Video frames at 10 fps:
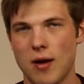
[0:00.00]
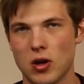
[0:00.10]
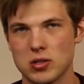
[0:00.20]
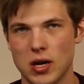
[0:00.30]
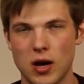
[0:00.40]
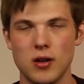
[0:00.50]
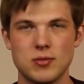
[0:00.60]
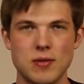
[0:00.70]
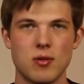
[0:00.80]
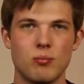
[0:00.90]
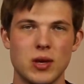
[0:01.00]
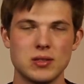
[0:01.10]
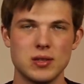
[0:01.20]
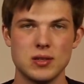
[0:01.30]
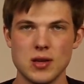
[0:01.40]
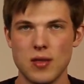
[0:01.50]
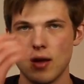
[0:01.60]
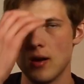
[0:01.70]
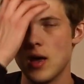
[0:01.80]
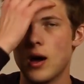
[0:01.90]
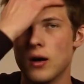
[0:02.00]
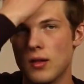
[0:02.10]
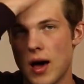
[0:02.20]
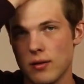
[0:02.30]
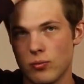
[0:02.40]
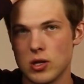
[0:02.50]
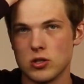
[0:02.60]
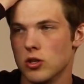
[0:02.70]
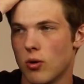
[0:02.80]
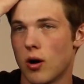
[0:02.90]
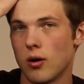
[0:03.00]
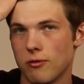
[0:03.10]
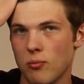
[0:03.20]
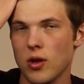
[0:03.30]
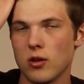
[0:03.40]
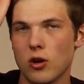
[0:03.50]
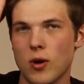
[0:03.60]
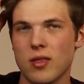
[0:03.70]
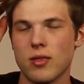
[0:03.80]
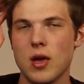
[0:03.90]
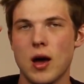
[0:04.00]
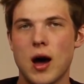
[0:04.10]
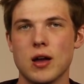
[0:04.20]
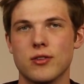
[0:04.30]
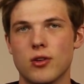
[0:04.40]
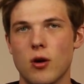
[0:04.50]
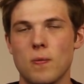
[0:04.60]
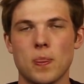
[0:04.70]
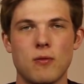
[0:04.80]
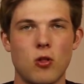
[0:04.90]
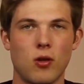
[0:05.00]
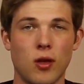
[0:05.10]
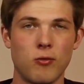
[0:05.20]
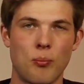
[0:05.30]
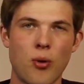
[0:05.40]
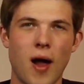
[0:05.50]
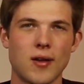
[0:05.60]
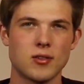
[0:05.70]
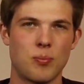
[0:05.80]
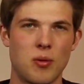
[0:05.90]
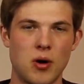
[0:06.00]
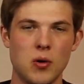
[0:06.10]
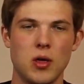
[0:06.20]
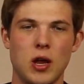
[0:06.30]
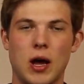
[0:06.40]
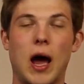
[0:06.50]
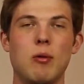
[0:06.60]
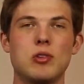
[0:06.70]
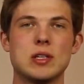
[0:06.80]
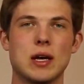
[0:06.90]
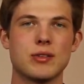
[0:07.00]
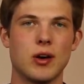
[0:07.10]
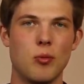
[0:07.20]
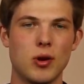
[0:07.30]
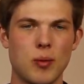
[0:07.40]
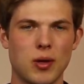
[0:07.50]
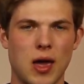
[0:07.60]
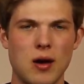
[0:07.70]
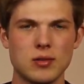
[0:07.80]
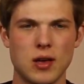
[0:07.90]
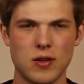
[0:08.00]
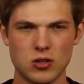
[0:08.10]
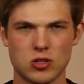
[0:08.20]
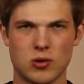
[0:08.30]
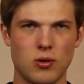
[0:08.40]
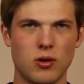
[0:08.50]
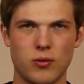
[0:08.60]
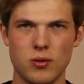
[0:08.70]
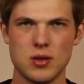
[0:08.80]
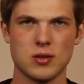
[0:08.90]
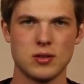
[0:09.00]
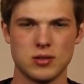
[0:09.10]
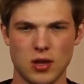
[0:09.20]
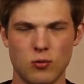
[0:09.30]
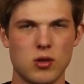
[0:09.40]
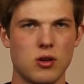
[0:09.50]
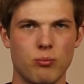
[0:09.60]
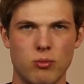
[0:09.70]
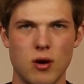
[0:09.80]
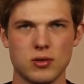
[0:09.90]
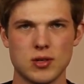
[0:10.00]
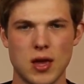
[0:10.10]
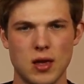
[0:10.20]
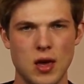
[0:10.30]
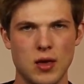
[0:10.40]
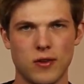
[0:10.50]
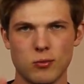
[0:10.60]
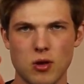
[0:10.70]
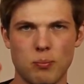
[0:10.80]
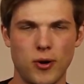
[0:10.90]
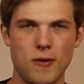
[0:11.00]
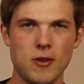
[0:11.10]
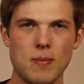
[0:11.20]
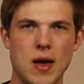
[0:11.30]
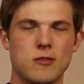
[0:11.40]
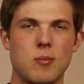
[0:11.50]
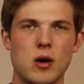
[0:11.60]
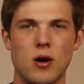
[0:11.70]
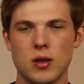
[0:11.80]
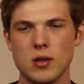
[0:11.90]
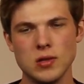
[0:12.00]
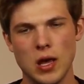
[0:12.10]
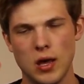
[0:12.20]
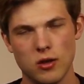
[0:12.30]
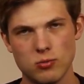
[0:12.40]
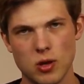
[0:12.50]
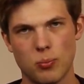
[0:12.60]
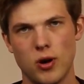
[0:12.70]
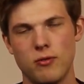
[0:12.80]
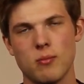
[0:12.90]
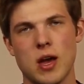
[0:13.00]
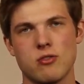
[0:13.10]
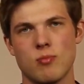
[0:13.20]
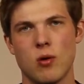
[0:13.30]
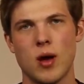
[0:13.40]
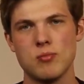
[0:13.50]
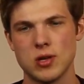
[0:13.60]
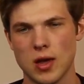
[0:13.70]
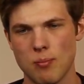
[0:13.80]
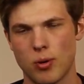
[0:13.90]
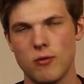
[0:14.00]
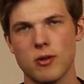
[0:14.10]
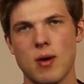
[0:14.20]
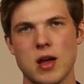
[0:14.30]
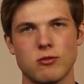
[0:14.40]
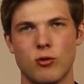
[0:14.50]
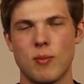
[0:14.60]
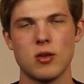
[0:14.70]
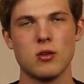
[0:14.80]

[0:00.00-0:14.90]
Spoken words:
they have a ton of different businesses on there, a lot of which you are familiar with. So if you're looking for products to promote, I would suggest opening up accounts and then just scrolling through these and seeing what you can promote, saying this would be a perfect match for my audience, this would be a perfect match for my website, a perfect match for